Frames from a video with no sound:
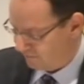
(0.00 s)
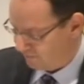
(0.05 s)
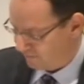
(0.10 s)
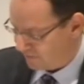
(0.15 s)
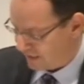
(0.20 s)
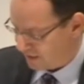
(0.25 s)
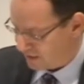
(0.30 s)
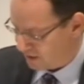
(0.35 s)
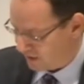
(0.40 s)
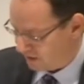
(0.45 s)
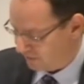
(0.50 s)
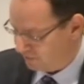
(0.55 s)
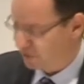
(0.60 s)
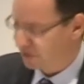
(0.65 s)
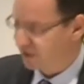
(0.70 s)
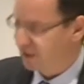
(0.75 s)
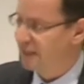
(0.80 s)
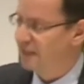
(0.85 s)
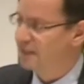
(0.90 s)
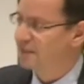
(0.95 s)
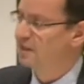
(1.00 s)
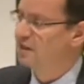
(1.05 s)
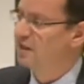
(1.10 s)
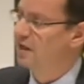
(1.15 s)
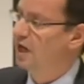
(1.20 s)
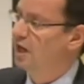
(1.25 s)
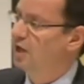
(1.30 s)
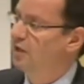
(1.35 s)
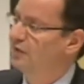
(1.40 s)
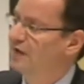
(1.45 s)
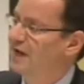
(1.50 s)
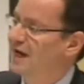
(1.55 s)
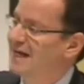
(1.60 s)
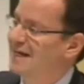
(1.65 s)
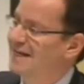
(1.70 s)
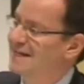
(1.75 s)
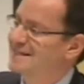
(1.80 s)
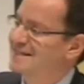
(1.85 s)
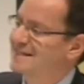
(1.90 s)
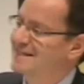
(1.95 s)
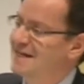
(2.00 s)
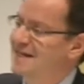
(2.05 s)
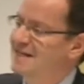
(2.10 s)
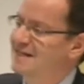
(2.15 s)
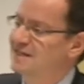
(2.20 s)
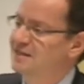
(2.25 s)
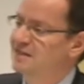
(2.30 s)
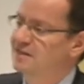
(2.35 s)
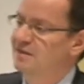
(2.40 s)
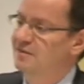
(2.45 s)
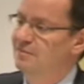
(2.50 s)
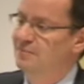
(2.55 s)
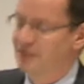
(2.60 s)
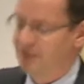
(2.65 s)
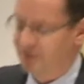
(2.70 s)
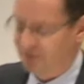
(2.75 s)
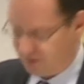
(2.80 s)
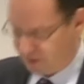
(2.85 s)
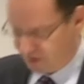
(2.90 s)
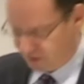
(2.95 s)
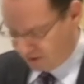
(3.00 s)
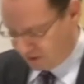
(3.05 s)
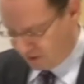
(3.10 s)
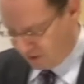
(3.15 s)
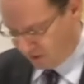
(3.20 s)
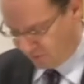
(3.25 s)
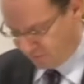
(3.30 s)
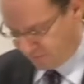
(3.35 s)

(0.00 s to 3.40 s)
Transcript: and subjugate over an extended period of